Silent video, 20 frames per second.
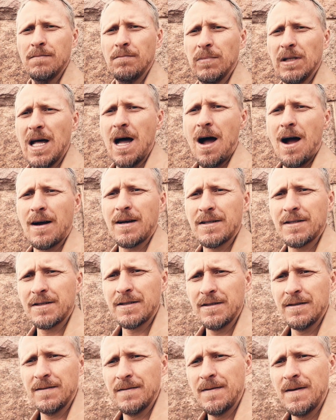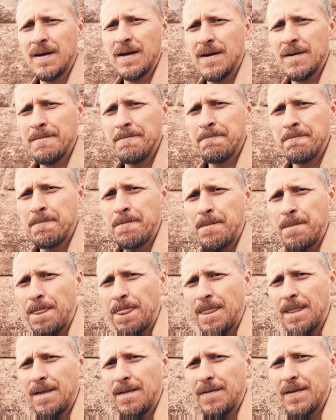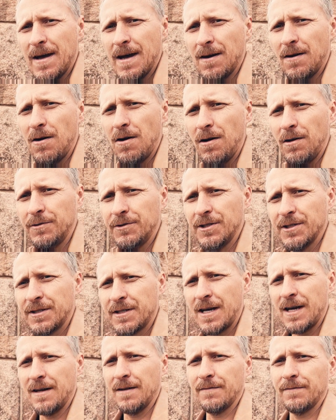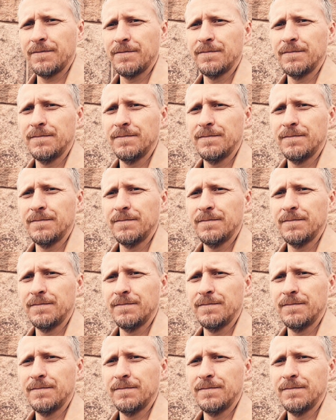blocks that all just kind of